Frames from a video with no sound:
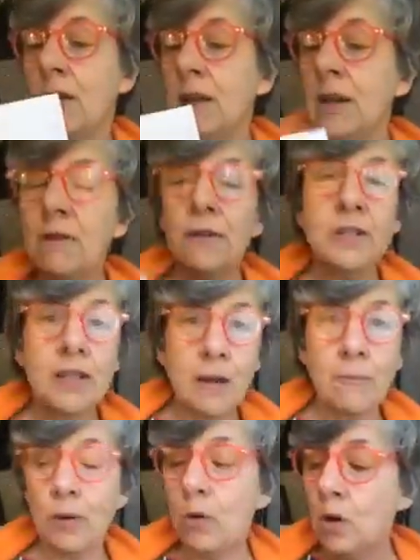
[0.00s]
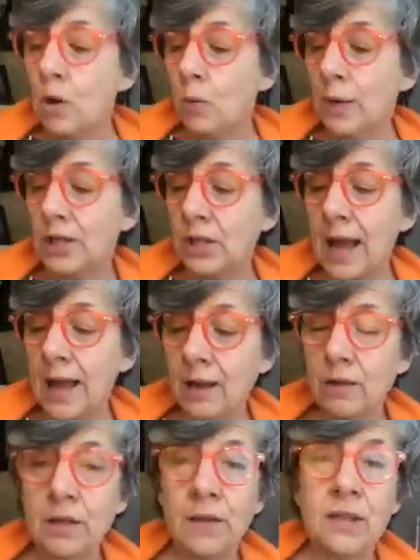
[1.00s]
are, for example, which
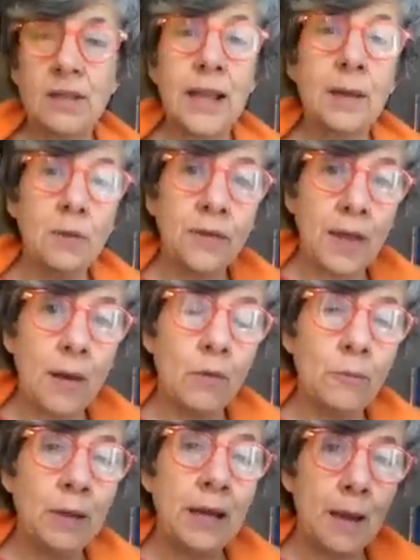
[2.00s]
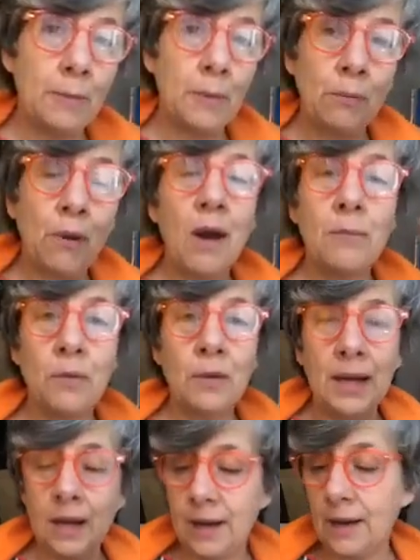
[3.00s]
angles are the same? Well, that will be upper
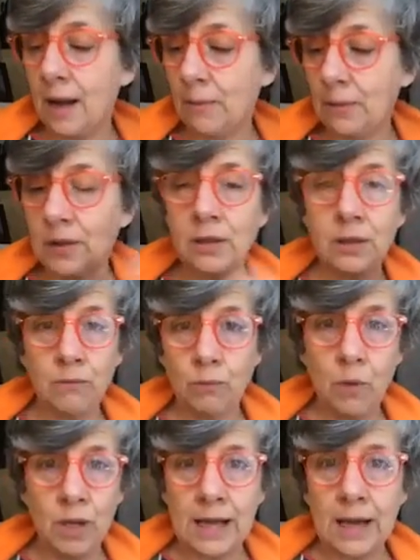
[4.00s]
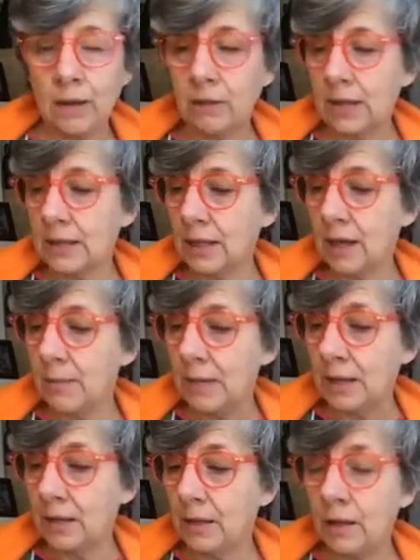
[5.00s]
primary and up, because word angle doesn't come
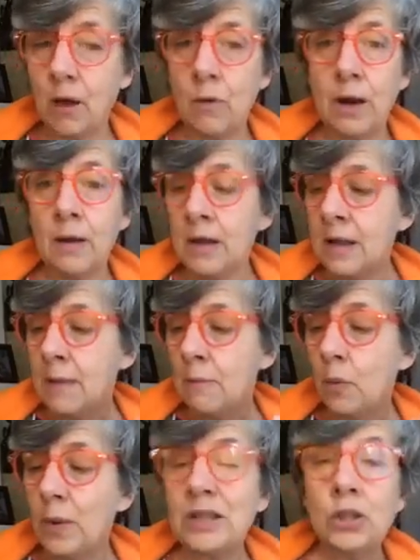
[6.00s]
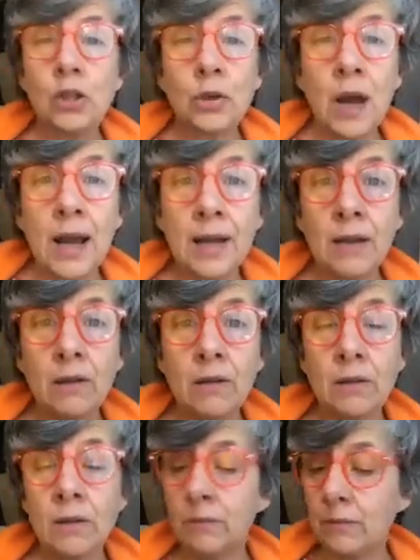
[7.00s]
in lower. But which
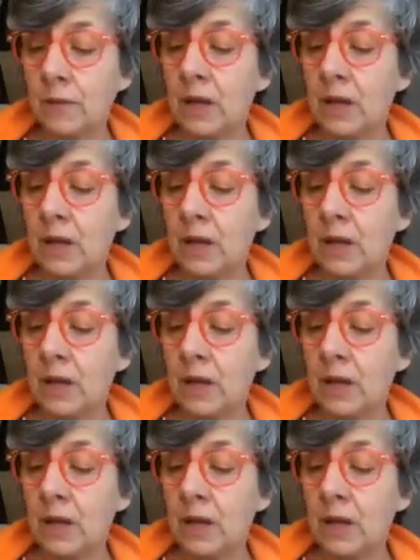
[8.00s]
triangles,